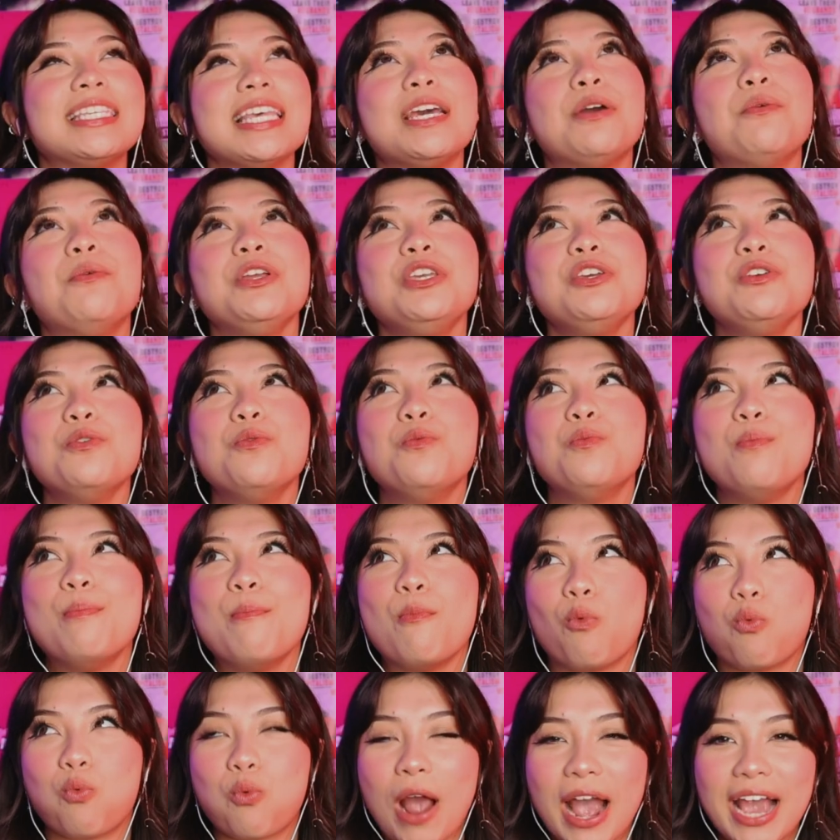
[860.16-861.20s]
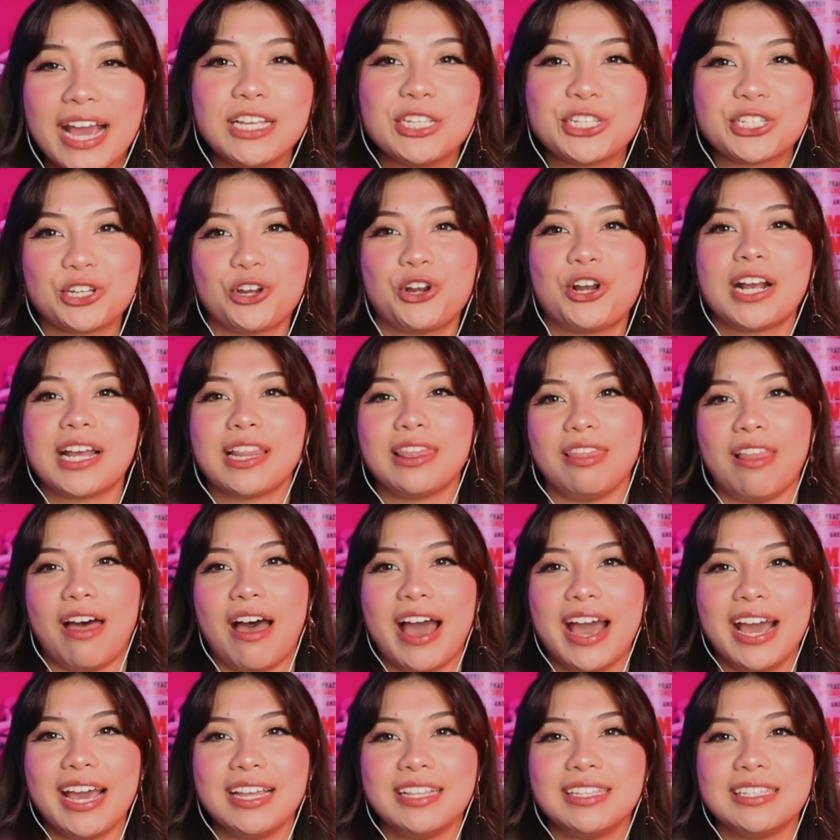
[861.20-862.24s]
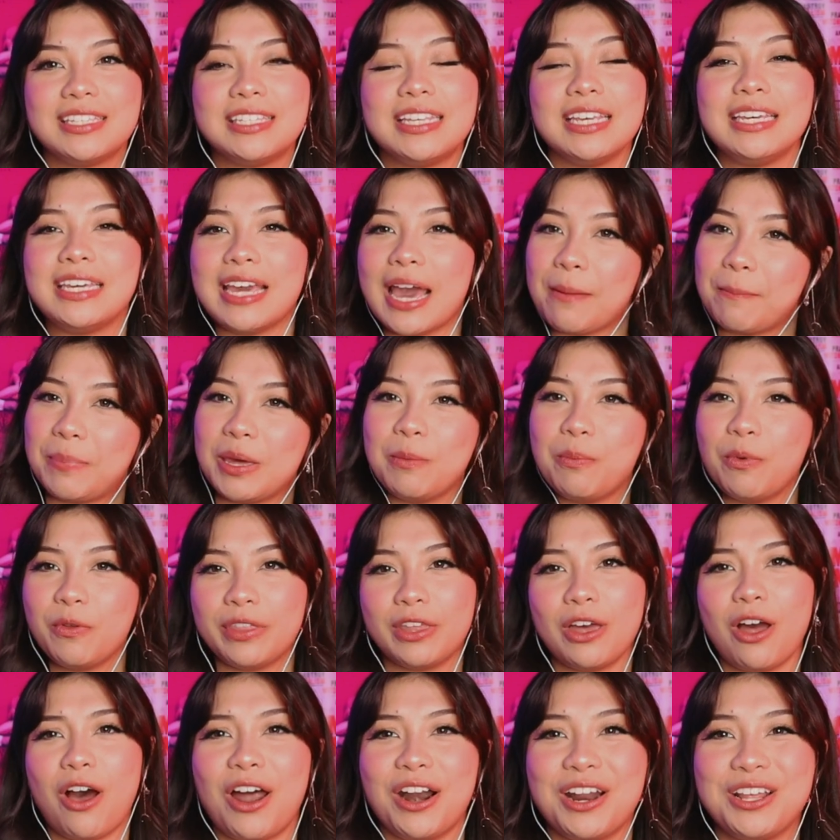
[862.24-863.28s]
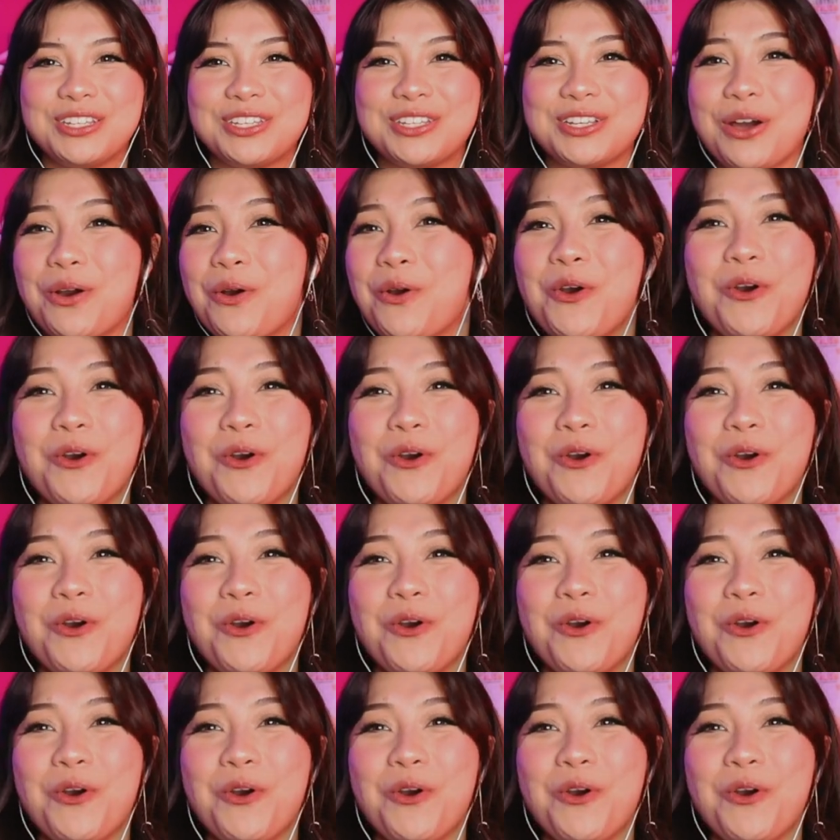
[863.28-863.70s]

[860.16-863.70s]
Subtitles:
like when you write certain lines to get people in the audience to go,